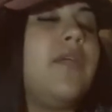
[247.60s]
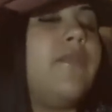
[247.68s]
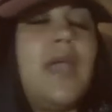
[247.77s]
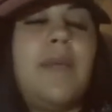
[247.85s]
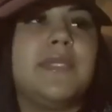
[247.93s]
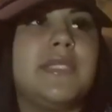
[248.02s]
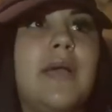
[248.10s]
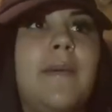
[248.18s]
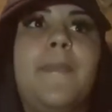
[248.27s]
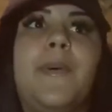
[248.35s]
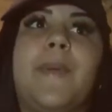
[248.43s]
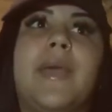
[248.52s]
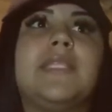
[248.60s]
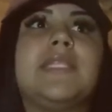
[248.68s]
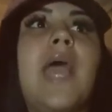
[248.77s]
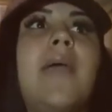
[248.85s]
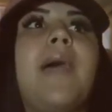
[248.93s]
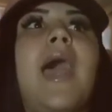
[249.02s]
all right, I'm gonna stop. But by the
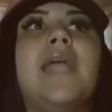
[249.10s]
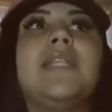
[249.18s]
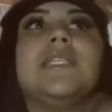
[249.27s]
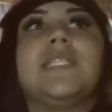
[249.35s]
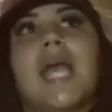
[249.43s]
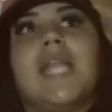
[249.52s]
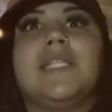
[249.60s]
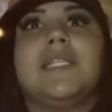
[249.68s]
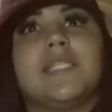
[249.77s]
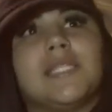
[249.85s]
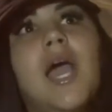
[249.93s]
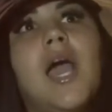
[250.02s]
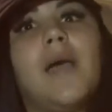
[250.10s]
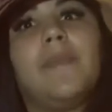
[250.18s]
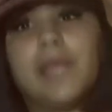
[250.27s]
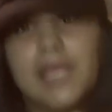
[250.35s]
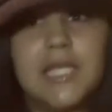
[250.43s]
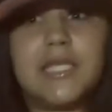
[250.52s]
time I decided to
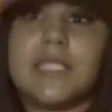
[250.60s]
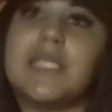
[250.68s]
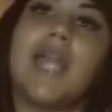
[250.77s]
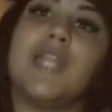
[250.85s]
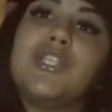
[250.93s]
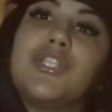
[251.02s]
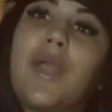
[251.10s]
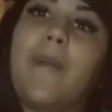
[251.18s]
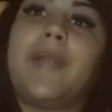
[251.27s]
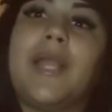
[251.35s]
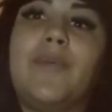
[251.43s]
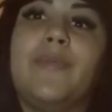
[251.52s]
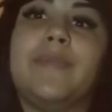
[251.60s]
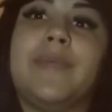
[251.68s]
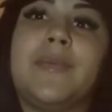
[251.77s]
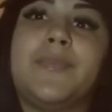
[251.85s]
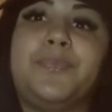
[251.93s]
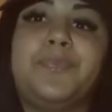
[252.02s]
stop, he decided to start playing with
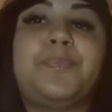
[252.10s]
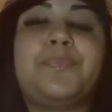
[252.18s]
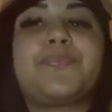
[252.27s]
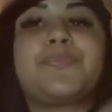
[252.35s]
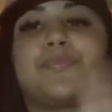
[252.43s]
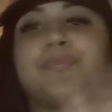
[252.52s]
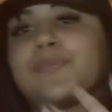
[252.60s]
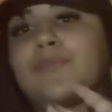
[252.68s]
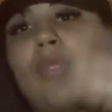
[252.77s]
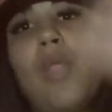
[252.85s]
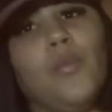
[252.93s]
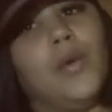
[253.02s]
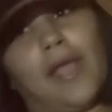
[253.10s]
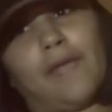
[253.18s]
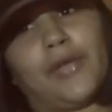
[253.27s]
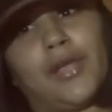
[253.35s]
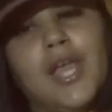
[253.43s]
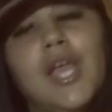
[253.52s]
me.
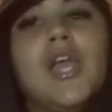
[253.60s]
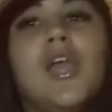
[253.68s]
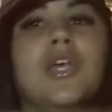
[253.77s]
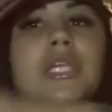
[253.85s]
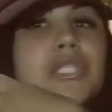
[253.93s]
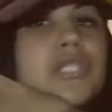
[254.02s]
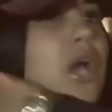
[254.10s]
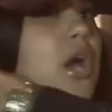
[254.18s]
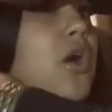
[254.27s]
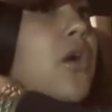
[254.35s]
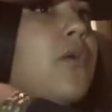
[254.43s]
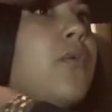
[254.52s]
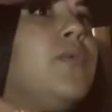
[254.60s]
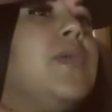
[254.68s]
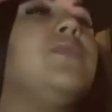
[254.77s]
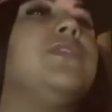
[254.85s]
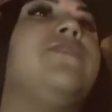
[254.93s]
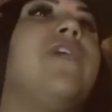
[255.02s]
Whatever. So we
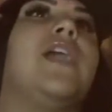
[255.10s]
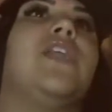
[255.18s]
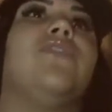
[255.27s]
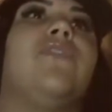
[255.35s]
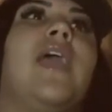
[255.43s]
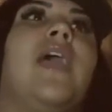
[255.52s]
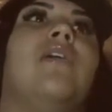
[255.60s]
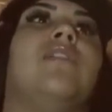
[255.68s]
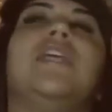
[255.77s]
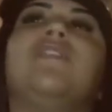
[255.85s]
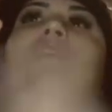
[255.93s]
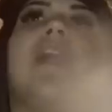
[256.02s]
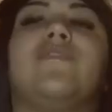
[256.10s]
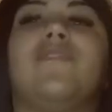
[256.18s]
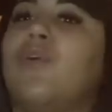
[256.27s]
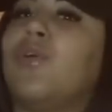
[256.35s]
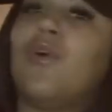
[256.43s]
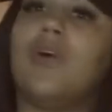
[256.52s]
was fucking around. Let's fast
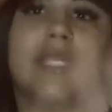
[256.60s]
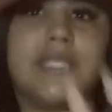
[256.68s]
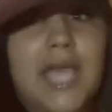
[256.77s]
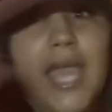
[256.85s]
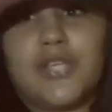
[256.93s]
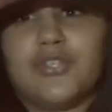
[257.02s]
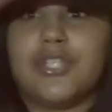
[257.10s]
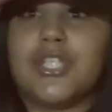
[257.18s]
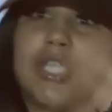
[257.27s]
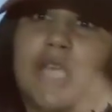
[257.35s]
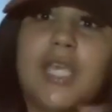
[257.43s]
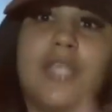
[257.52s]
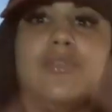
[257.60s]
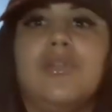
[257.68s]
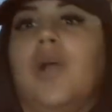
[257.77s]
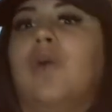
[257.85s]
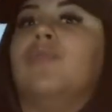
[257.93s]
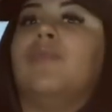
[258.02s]
forward all this extra shit, you
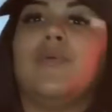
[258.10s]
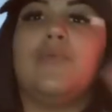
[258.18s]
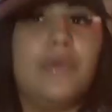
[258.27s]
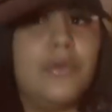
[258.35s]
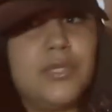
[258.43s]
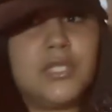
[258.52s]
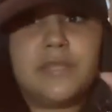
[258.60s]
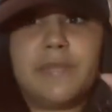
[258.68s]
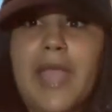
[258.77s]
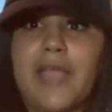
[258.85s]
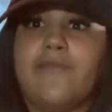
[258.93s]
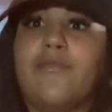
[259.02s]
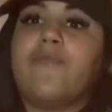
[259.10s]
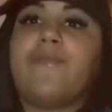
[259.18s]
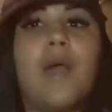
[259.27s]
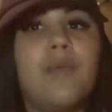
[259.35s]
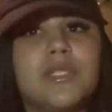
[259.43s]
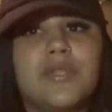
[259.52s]
know. It was just back and forth.
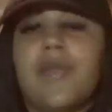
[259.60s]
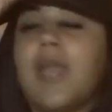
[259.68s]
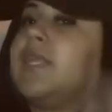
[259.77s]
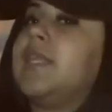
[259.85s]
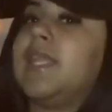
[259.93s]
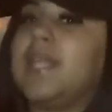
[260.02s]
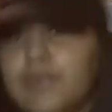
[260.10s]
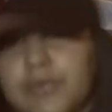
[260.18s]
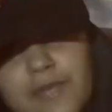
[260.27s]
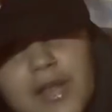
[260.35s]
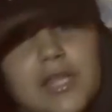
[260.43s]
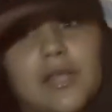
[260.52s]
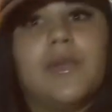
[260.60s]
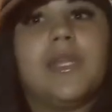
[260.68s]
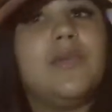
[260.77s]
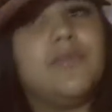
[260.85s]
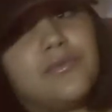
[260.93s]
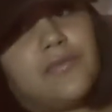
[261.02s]
I wasn't ready, then he was ready, then when
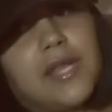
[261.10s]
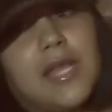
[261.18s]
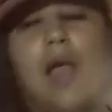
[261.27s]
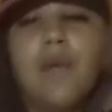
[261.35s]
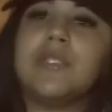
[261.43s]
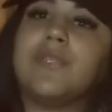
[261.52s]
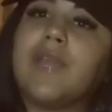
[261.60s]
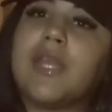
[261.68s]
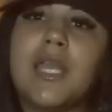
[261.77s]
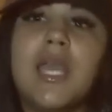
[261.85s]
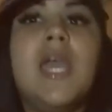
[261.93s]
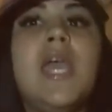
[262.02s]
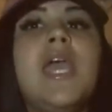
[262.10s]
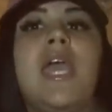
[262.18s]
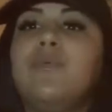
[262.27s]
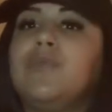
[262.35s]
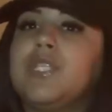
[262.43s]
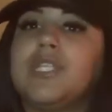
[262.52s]
he was ready, I wasn't ready.
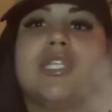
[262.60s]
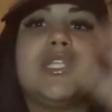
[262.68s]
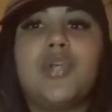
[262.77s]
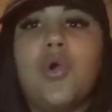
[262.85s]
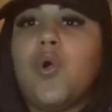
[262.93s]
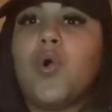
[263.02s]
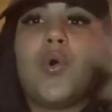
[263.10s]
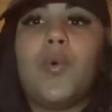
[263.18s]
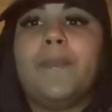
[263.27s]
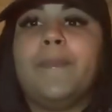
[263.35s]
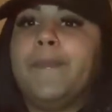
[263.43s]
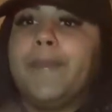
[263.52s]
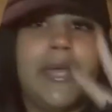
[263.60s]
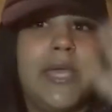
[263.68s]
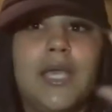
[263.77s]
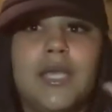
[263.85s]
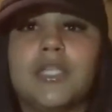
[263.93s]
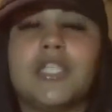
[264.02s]
It was just this whole
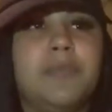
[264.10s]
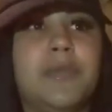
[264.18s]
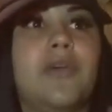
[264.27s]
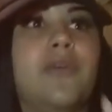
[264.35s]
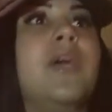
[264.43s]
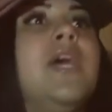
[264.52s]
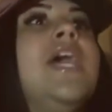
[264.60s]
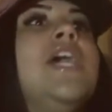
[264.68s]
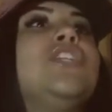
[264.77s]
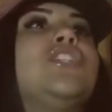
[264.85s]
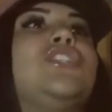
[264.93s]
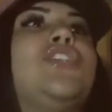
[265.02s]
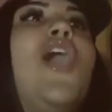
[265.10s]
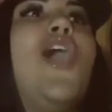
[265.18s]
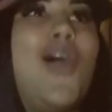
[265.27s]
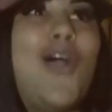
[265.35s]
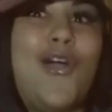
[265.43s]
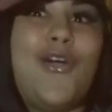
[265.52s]
big spiel.
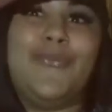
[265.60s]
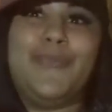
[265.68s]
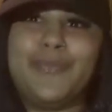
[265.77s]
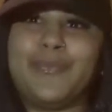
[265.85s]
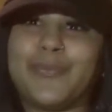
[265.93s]
So